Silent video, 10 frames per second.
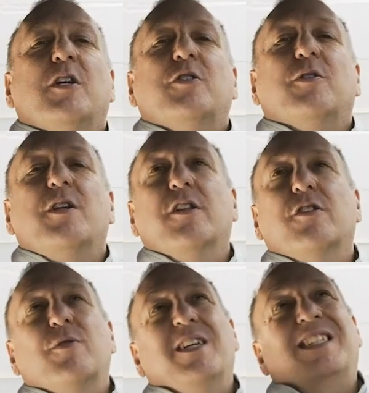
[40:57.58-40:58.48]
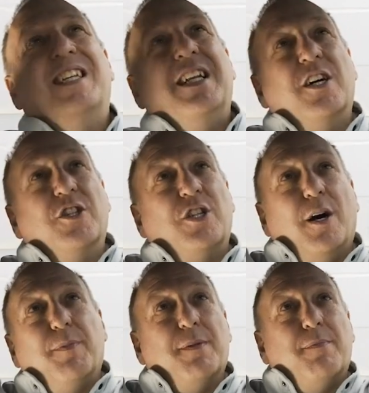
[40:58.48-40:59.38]
So the under tray is sitting on
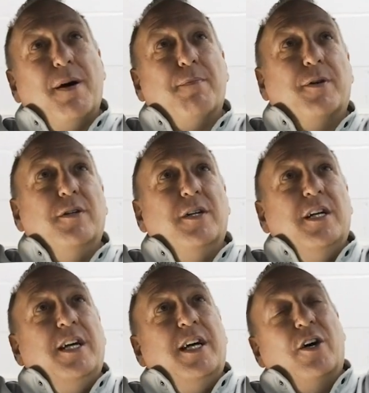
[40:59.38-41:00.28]
top of the bumper and